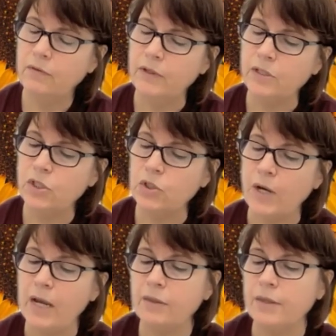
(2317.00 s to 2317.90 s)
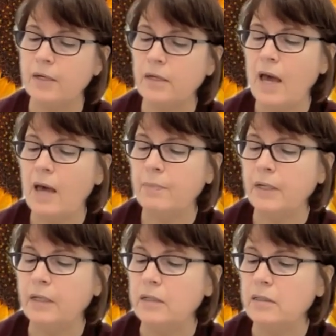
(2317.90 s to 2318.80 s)
Feel strength and
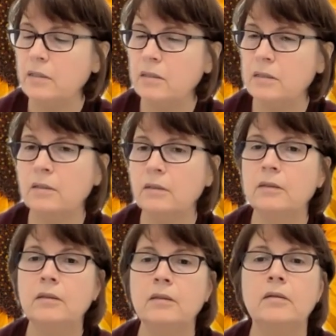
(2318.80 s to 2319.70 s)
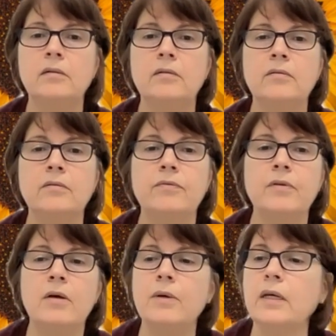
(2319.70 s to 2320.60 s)
happiness
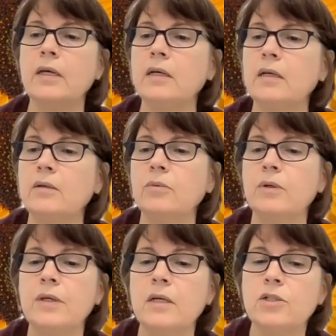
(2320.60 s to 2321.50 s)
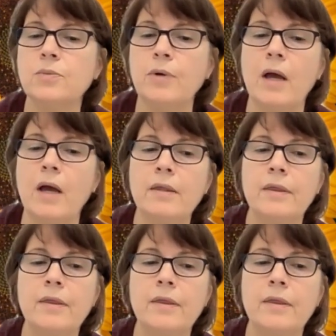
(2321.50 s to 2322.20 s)
flowing in with each breath.